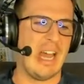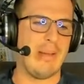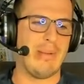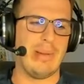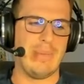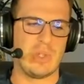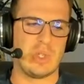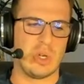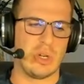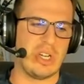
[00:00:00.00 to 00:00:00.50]
I
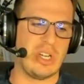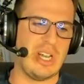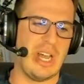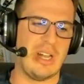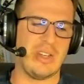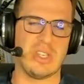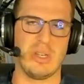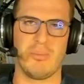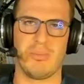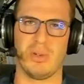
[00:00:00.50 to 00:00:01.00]
mean,
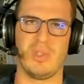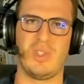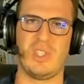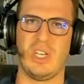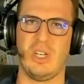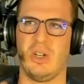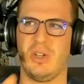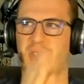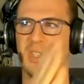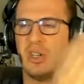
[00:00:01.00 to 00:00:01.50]
Turkey to
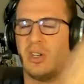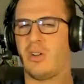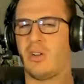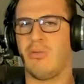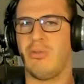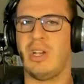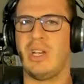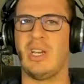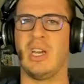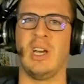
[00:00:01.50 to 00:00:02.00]
Brazil to
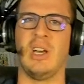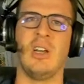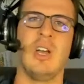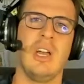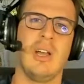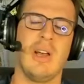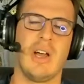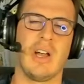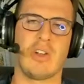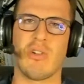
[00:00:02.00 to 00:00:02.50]
Korea,
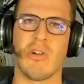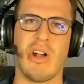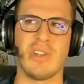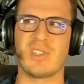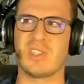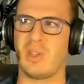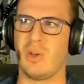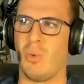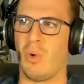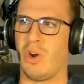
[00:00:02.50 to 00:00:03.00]

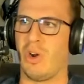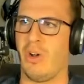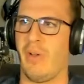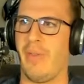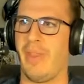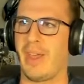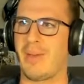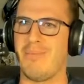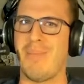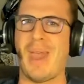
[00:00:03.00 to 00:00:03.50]
across the
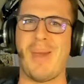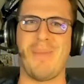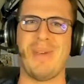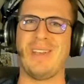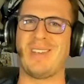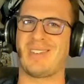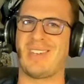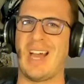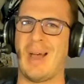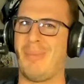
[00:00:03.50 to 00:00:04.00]
world, like maybe
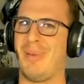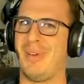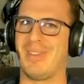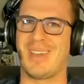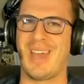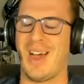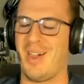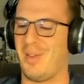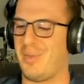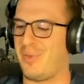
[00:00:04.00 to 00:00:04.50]
stopping in
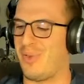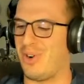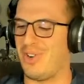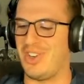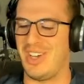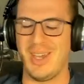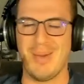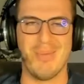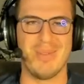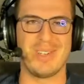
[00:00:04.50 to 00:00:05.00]

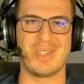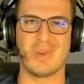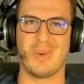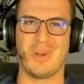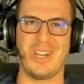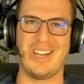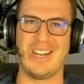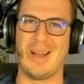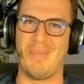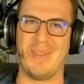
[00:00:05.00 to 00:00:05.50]
California in
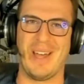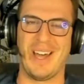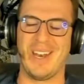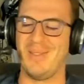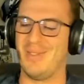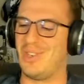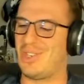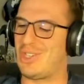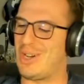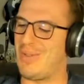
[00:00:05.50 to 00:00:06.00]
between. I'm not
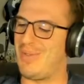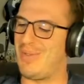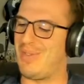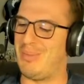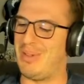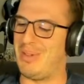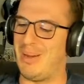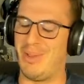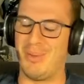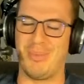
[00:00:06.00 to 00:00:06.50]
even sure if they'll
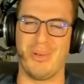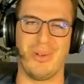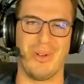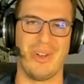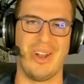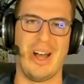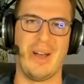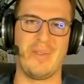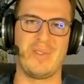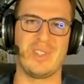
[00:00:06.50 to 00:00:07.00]
be able to pull
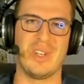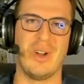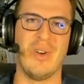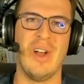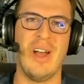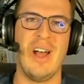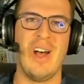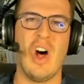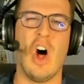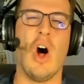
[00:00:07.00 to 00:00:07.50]
it off. So
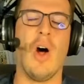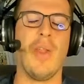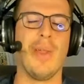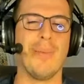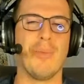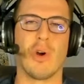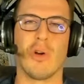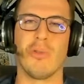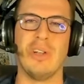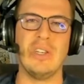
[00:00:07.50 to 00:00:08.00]
all the
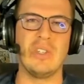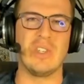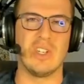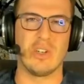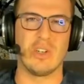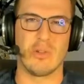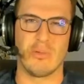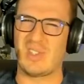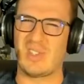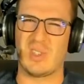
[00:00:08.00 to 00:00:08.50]
more reason
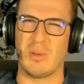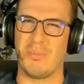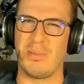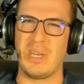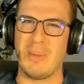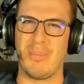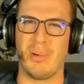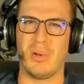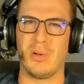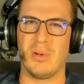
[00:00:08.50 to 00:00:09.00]
to rest some
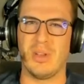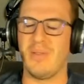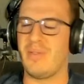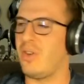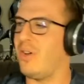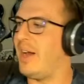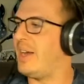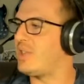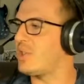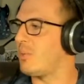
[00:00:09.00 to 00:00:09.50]
people, if
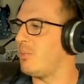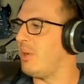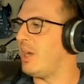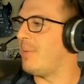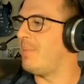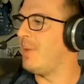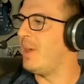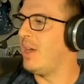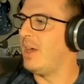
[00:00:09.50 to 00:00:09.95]
you ask me.